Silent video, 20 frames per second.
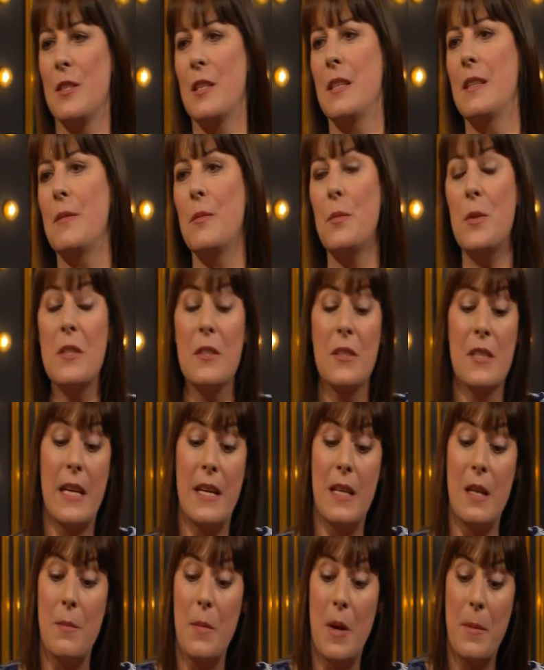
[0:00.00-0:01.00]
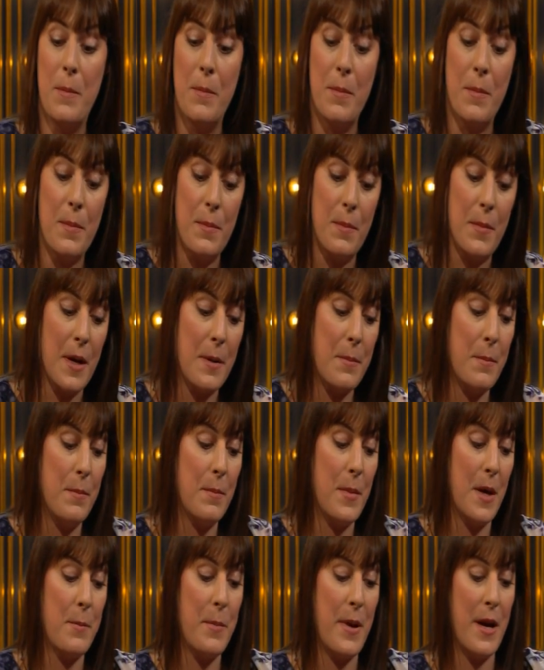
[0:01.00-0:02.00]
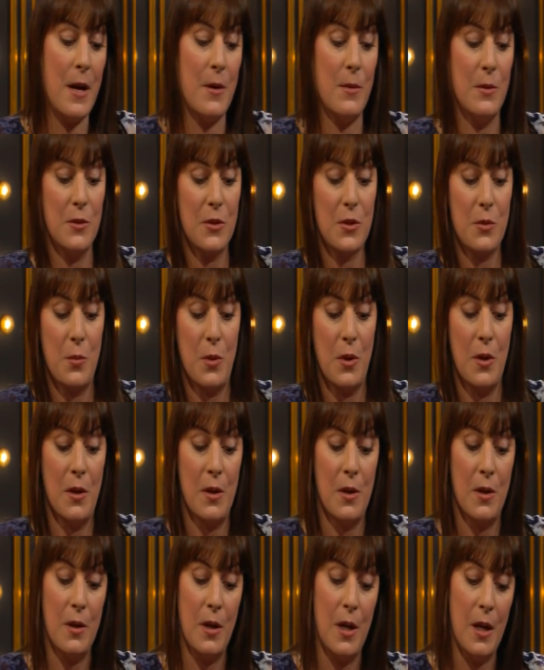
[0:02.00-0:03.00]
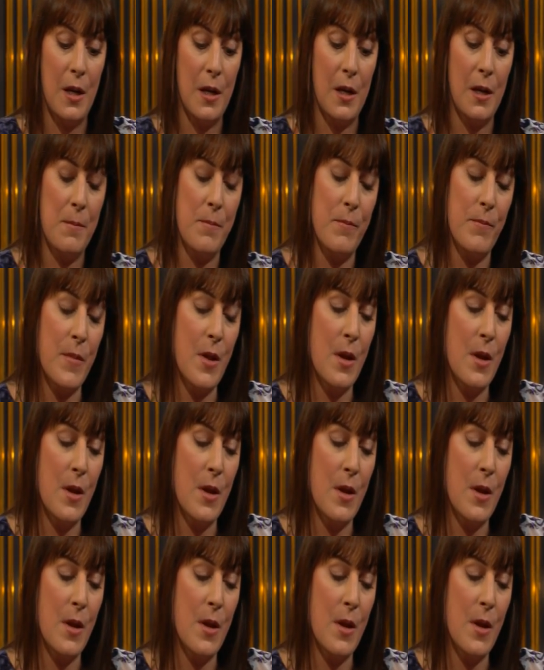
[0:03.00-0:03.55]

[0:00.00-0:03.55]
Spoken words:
I wouldn't say that my parents were